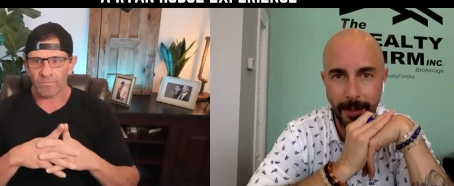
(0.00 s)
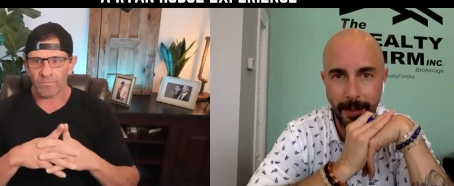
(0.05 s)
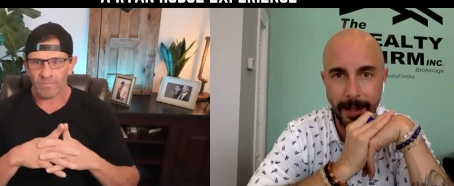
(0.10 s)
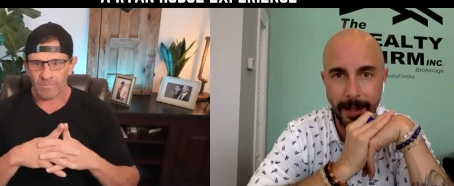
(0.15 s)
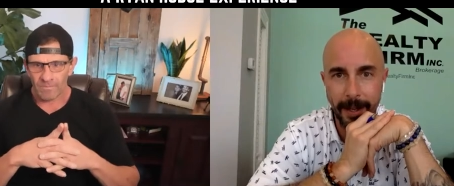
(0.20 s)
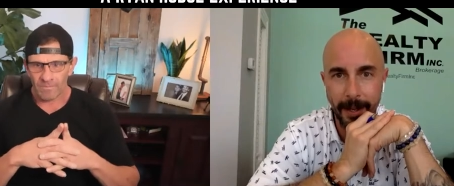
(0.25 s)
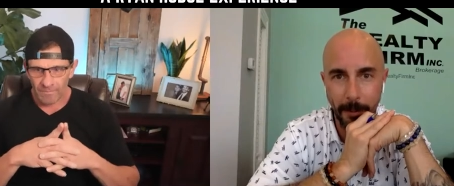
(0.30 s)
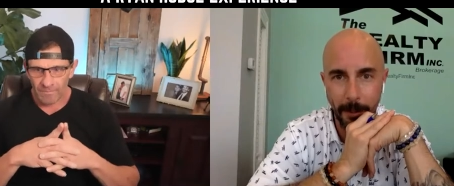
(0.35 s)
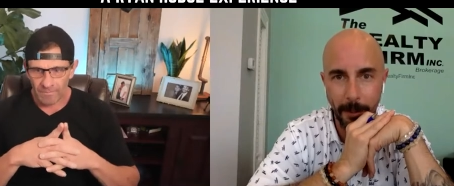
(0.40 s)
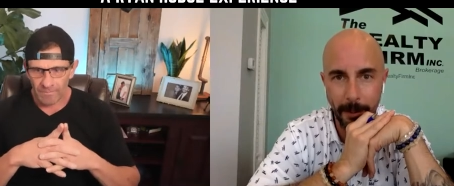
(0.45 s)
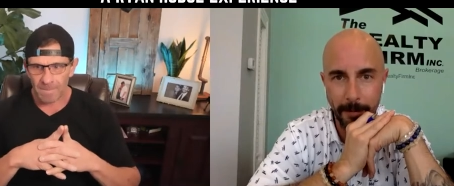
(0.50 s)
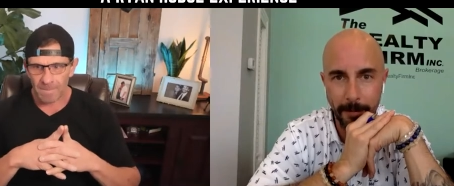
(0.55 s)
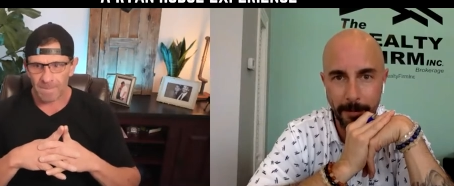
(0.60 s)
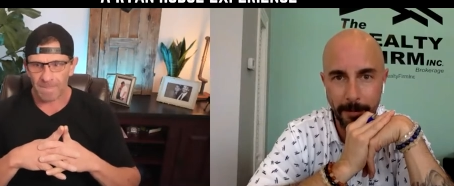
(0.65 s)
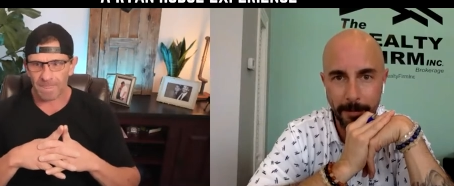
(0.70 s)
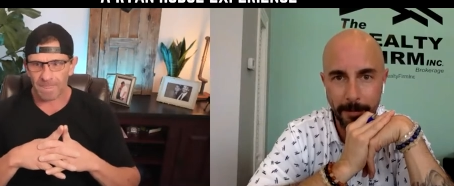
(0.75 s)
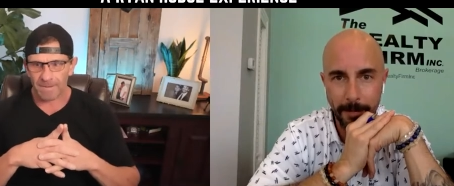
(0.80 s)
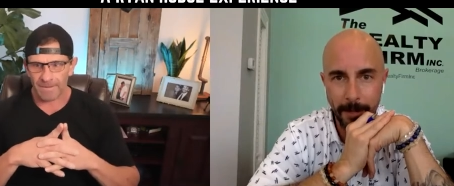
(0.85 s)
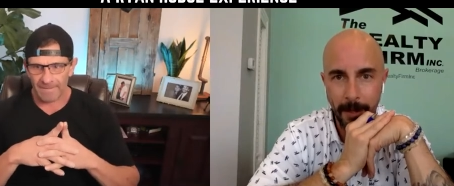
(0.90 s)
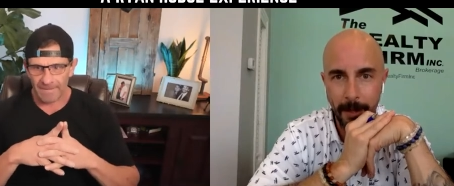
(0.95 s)
Speaker 1: of a camera.
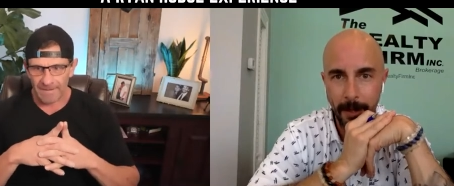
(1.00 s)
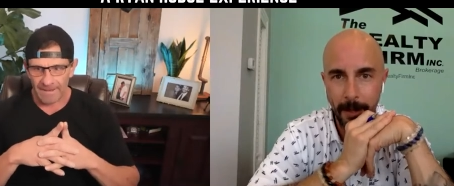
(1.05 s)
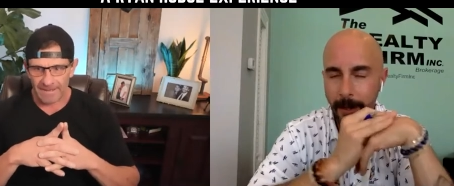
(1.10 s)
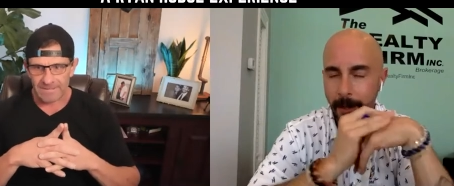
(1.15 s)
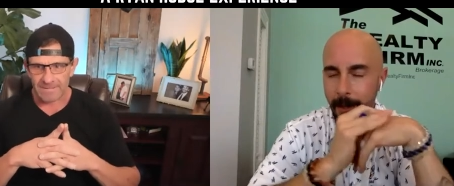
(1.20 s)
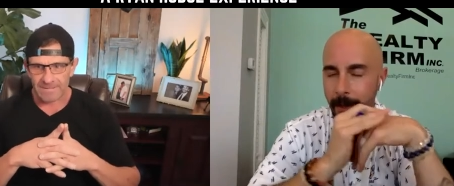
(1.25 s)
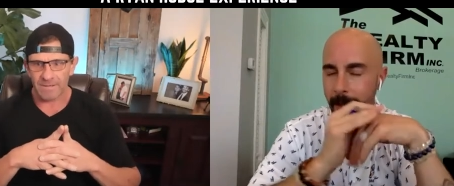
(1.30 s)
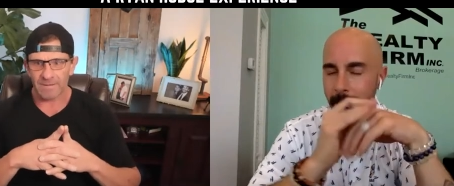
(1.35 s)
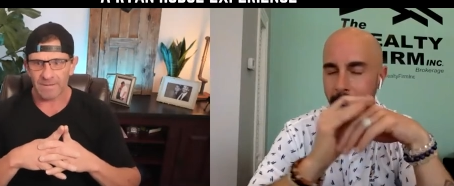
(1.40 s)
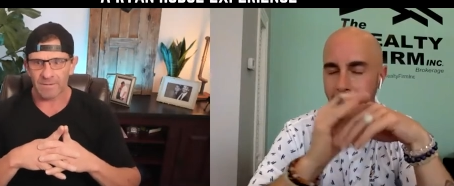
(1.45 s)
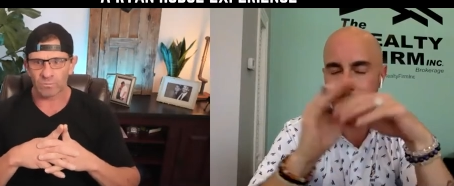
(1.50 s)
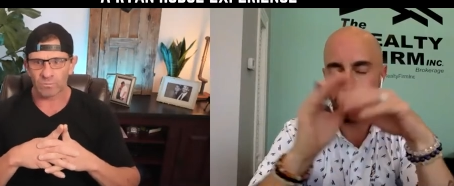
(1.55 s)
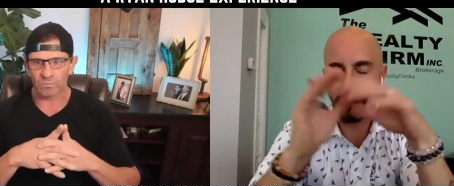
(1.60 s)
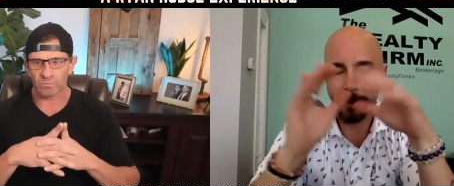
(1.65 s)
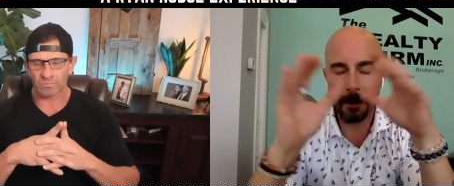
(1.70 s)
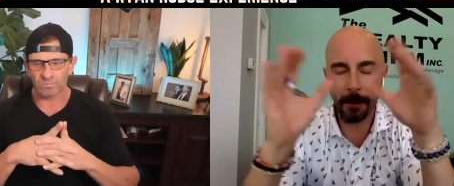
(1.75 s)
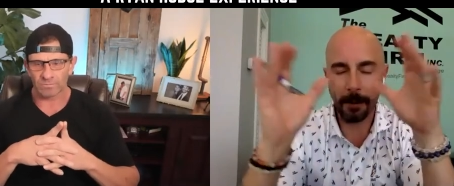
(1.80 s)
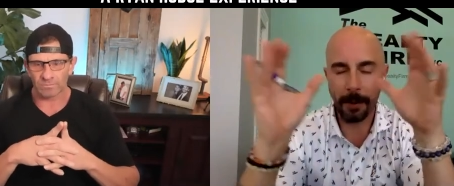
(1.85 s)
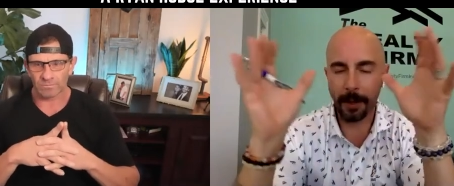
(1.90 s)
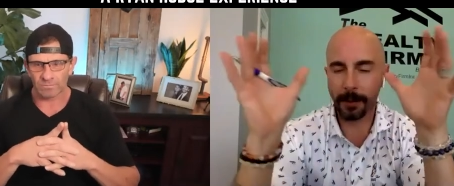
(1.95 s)
Yes.
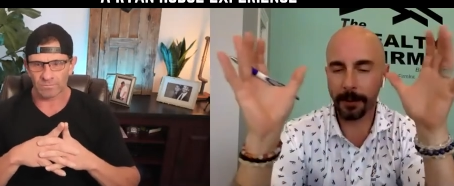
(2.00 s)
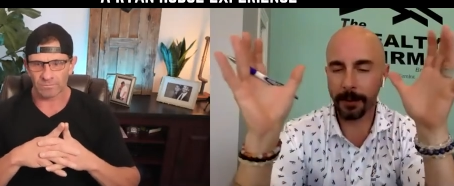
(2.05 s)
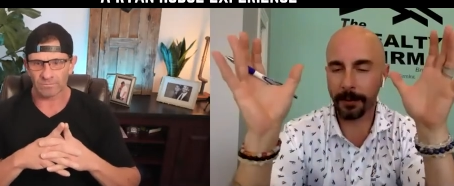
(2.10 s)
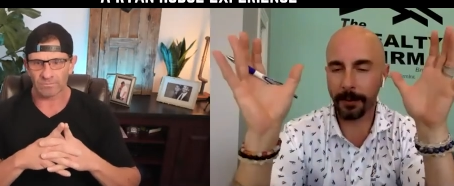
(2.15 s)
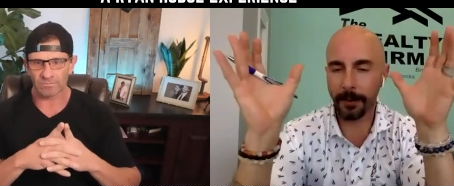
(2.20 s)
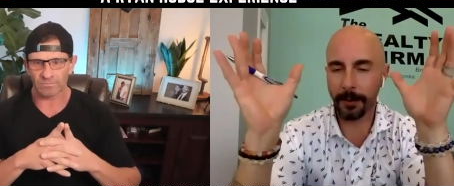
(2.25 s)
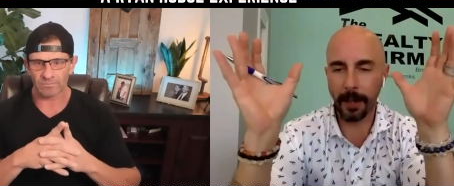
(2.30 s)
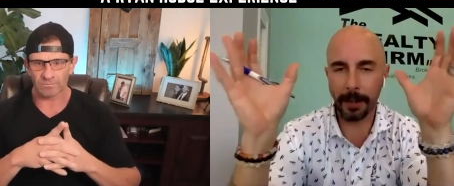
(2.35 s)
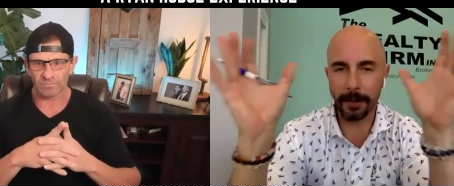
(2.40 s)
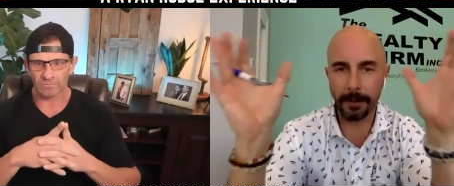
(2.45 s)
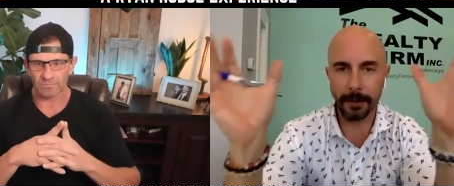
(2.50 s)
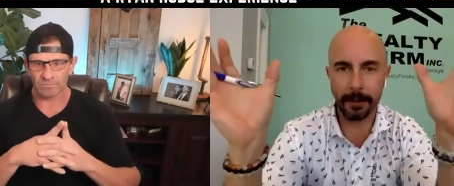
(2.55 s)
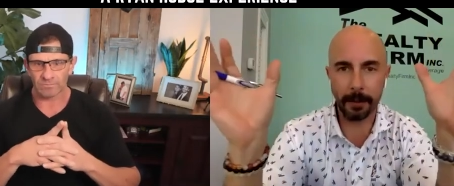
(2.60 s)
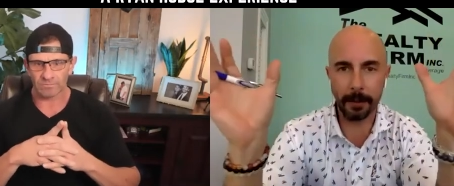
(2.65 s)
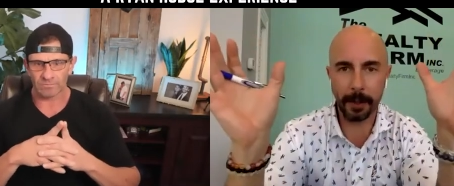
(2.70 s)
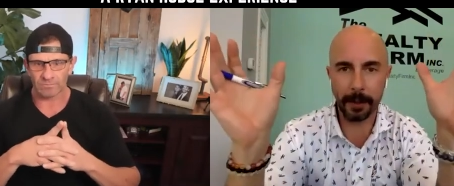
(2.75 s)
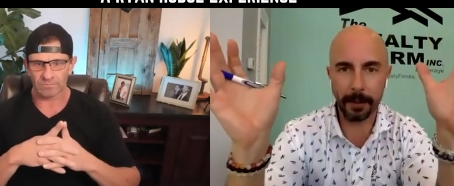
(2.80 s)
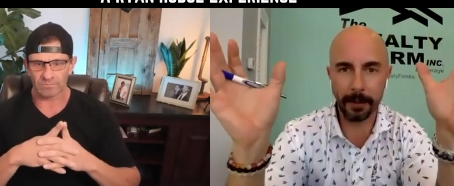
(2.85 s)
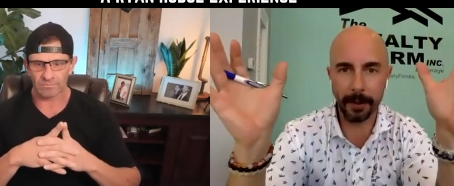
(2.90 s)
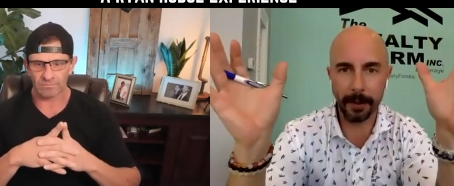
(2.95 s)
If you can just lend
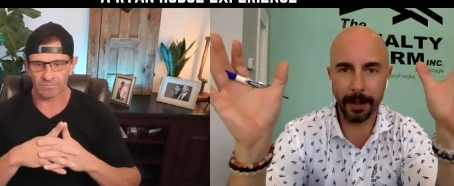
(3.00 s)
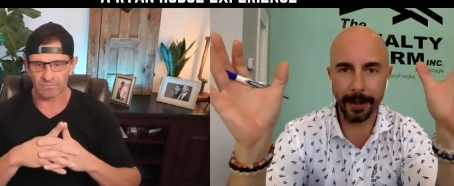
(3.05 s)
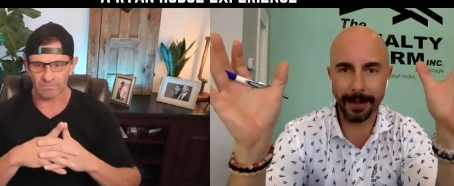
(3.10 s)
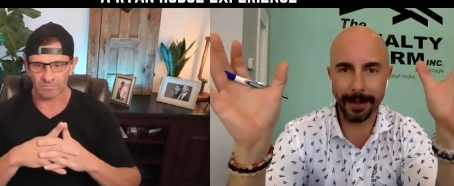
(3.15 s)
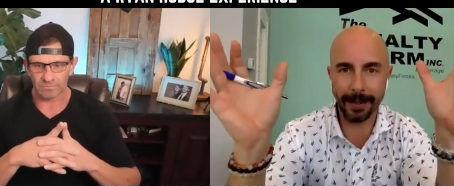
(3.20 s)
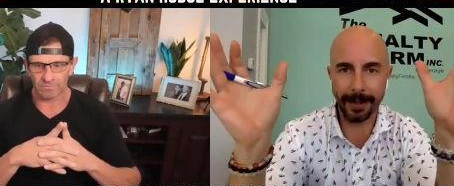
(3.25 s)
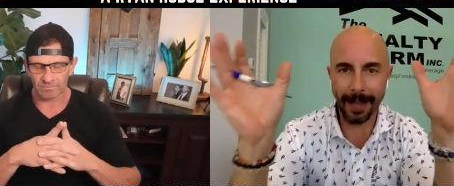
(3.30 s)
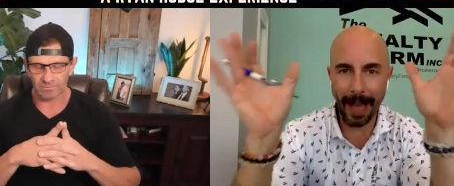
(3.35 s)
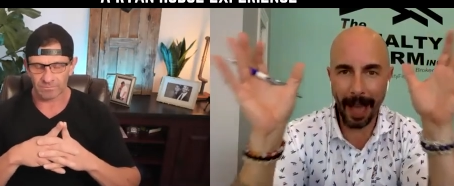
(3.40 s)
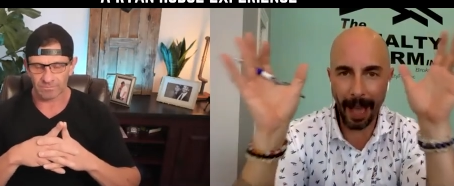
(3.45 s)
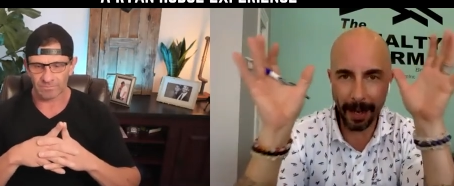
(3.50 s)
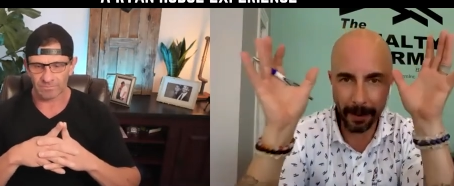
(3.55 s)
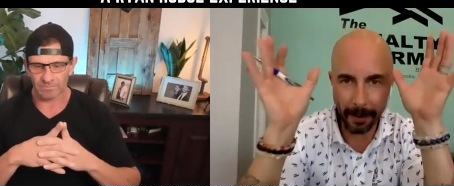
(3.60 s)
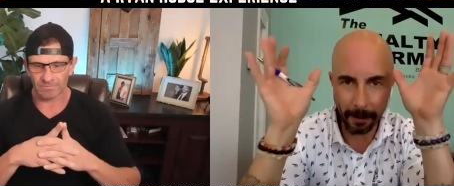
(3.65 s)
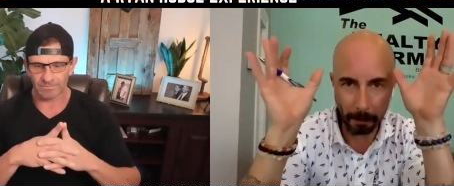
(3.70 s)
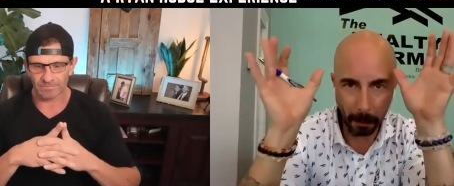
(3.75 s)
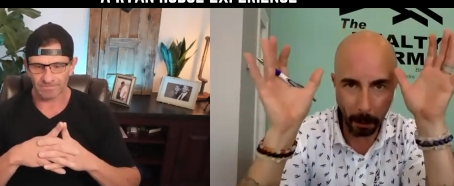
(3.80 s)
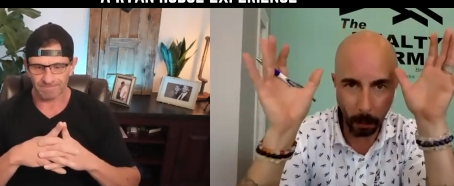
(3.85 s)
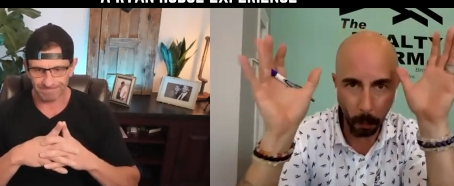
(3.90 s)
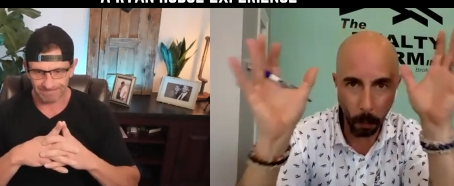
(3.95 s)
some insight to that,
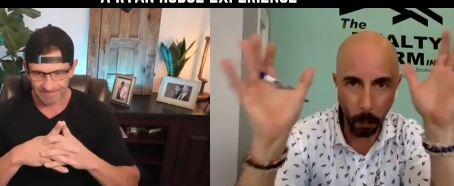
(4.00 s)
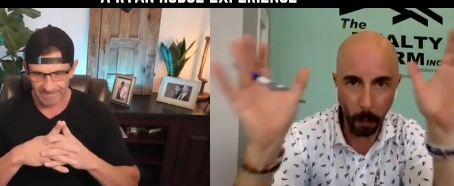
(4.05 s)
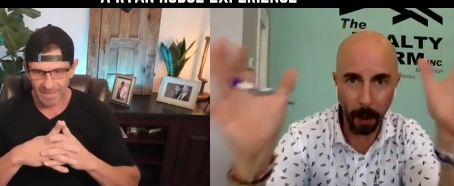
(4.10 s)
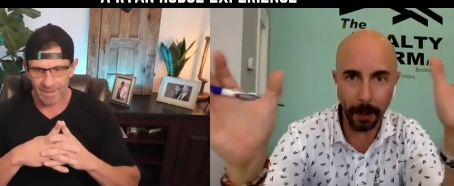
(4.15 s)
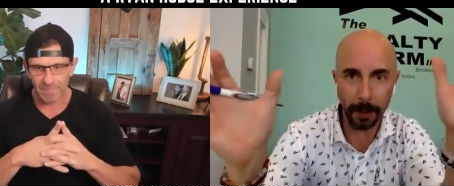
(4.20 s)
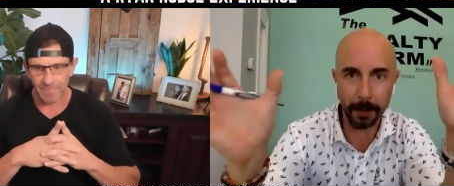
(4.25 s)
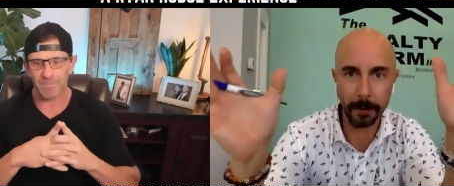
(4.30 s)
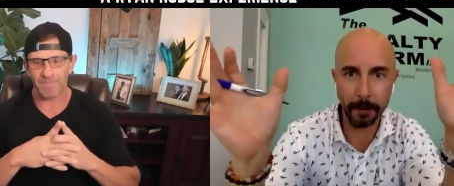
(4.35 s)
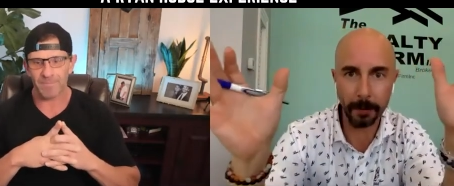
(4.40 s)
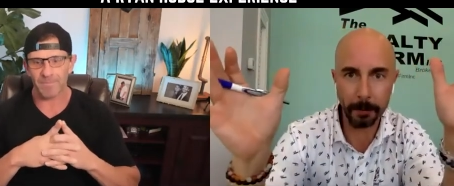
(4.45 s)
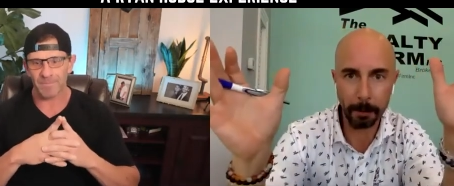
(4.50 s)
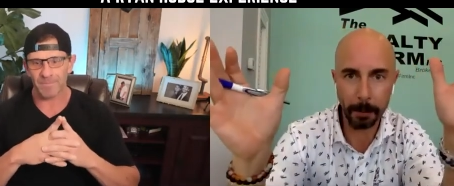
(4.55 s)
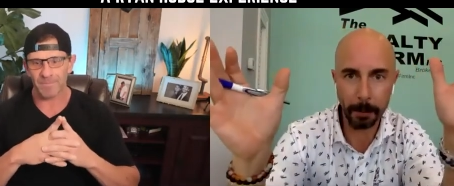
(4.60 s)
number yep. one,